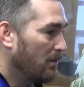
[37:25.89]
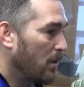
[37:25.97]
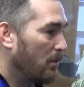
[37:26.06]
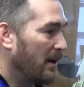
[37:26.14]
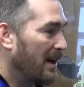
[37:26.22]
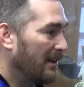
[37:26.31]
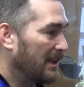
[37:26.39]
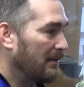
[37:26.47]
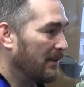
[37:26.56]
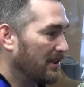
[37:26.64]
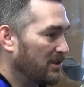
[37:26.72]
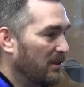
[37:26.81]
well, we're not
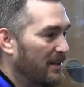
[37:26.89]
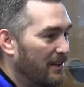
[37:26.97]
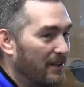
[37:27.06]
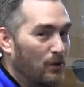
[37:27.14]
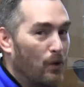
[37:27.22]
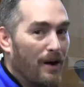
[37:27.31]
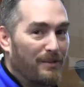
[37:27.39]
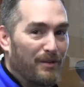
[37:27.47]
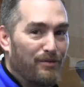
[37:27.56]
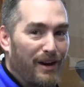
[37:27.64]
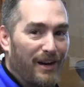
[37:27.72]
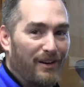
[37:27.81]
leaving, so then you'll have to
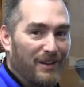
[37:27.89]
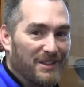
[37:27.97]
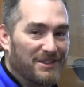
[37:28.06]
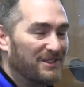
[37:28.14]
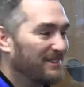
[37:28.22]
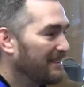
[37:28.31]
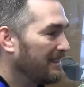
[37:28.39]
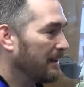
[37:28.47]
fire us.